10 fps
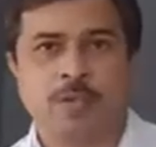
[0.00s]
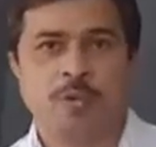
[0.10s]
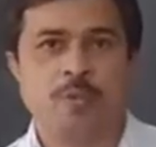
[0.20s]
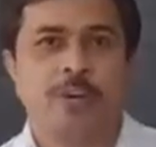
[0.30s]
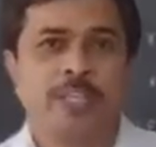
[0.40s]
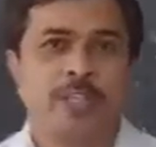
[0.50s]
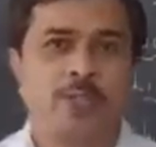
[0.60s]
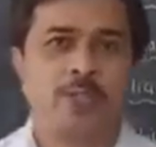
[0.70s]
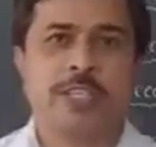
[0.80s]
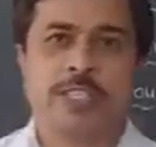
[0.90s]
Good morning,
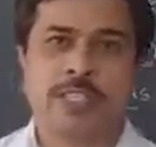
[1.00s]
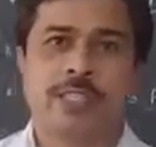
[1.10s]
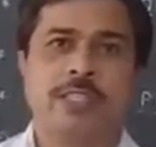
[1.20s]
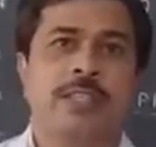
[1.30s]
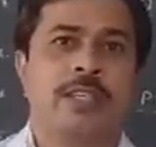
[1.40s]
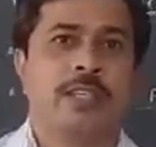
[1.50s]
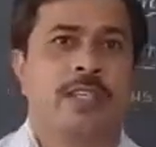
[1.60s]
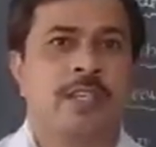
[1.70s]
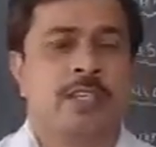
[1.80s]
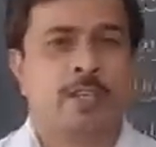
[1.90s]
students.
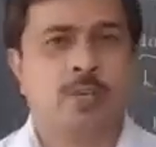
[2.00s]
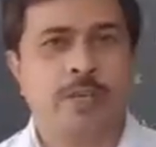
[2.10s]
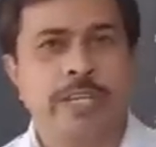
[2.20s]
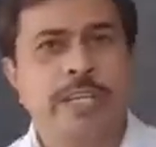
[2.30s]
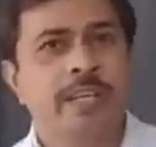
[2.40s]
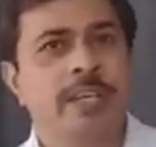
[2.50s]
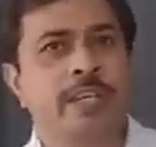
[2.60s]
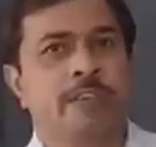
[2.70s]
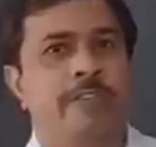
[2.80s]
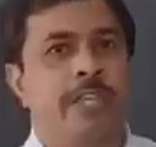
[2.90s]
Today
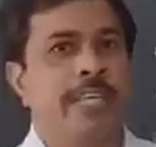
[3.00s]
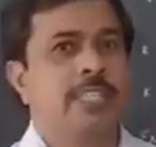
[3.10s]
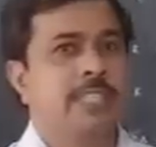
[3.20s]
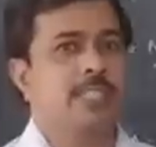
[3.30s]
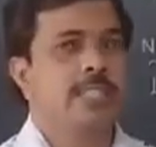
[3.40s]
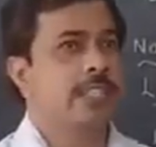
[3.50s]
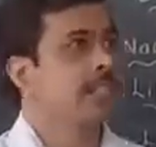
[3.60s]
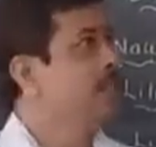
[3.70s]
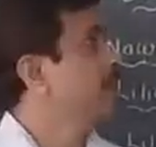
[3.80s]
we will discuss